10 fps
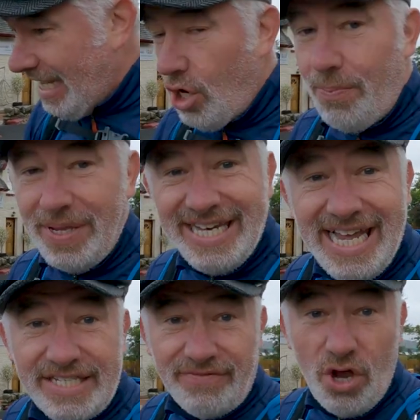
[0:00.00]
couple of
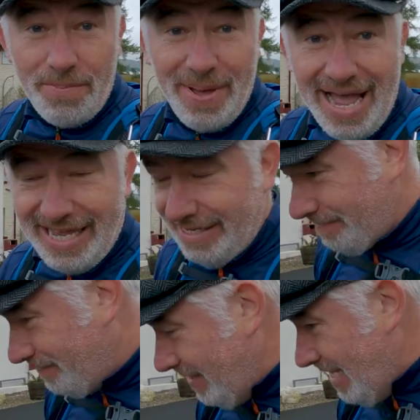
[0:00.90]
days have gone by
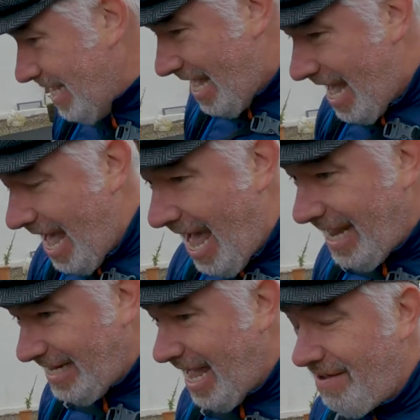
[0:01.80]

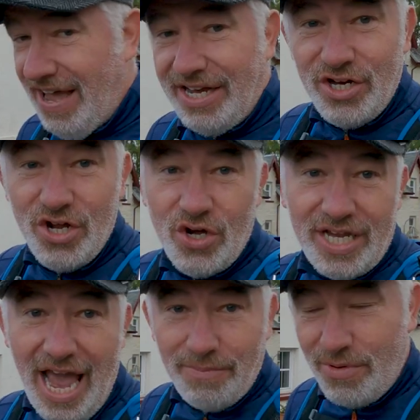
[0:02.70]
and I've had no
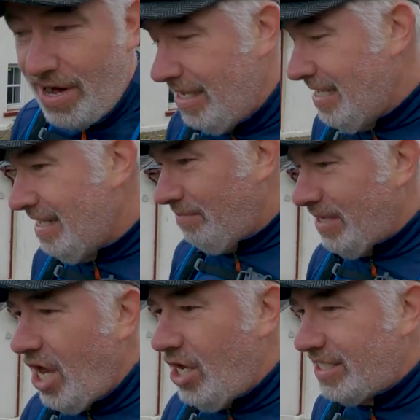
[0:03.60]
camera
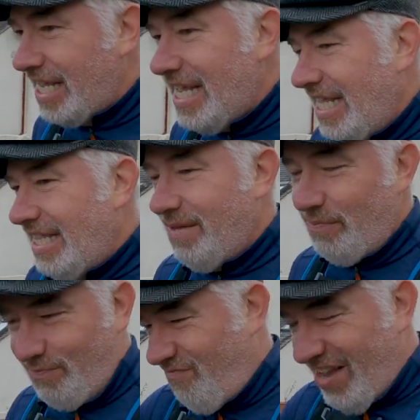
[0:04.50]
because the
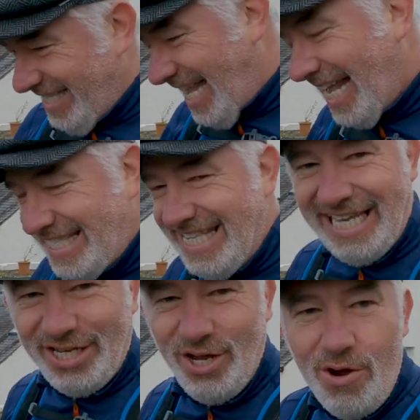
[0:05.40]

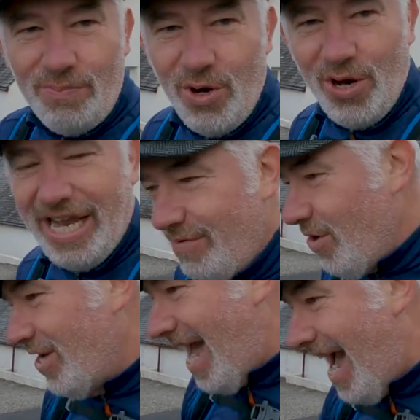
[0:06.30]
fantastic GoPro
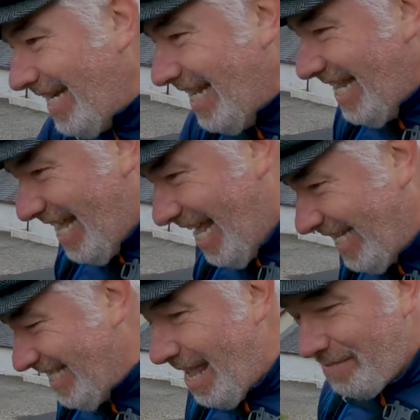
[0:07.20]
Hero 9
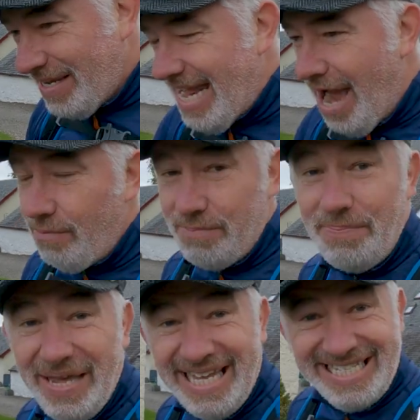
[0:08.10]
has let me down
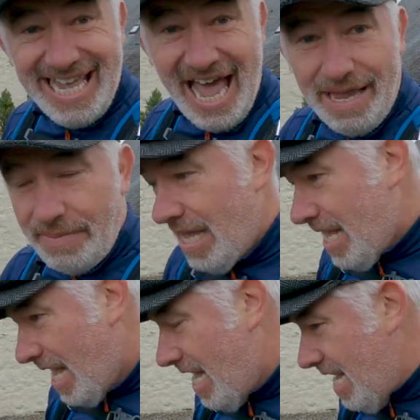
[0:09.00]
big time.
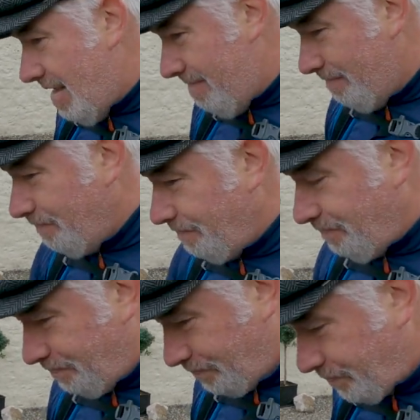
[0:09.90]

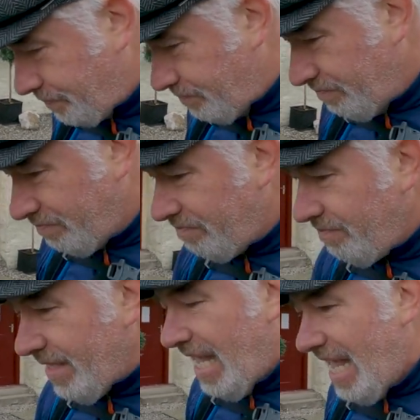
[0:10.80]

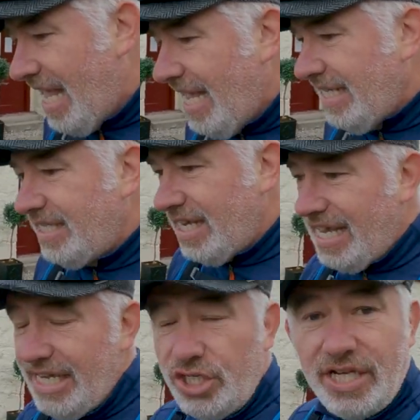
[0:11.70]

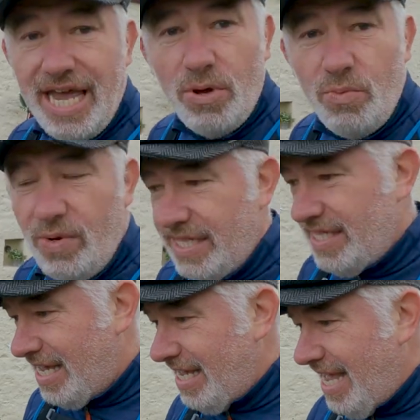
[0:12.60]
It just came up with
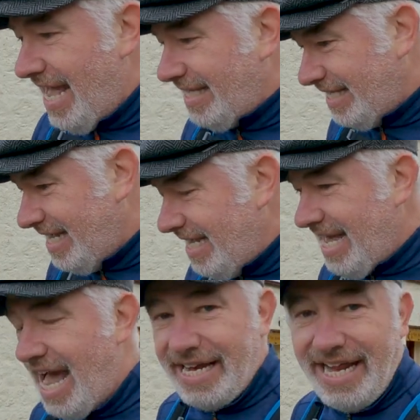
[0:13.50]
the SD
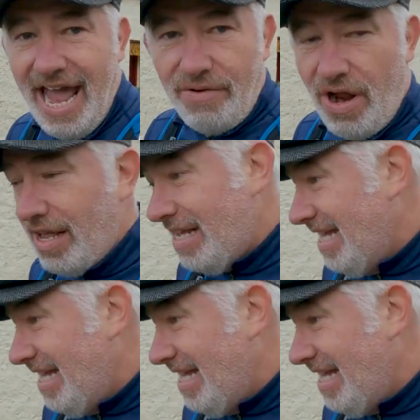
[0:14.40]
card error.